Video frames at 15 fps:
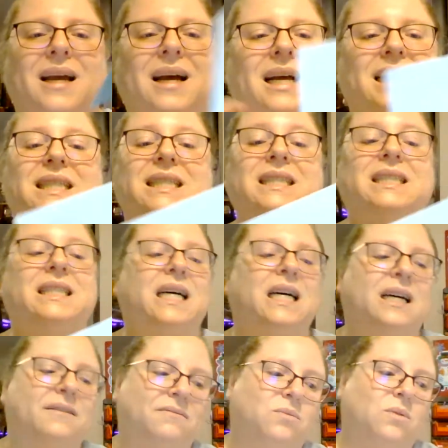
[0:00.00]
I
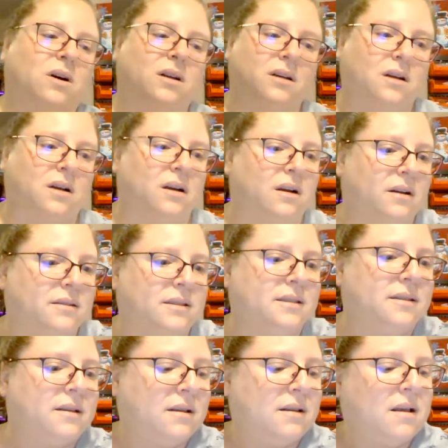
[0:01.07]
love water cards.